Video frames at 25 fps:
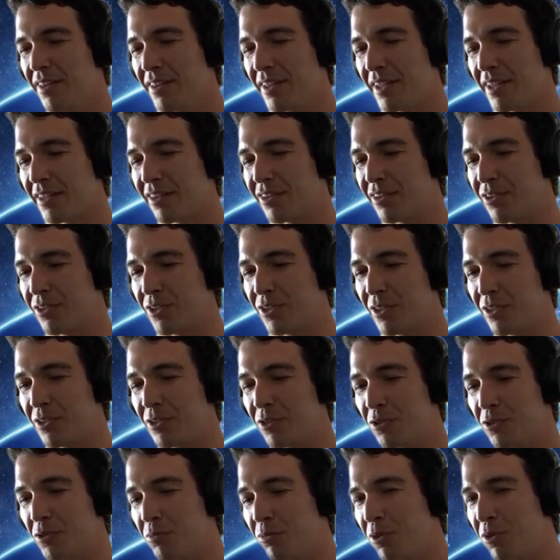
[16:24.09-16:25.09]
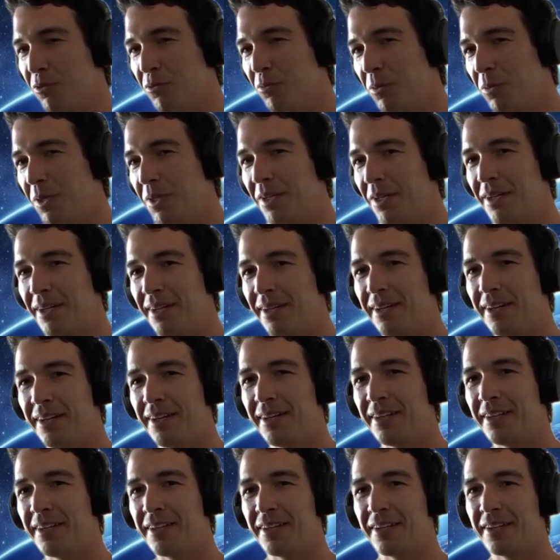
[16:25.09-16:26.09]
like the Jesus movement
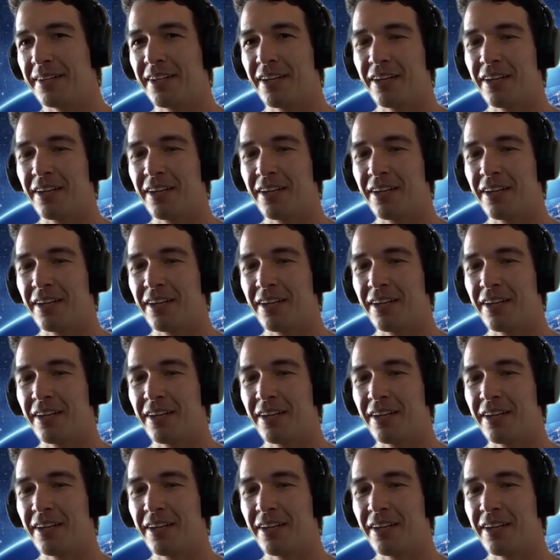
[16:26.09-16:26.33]
in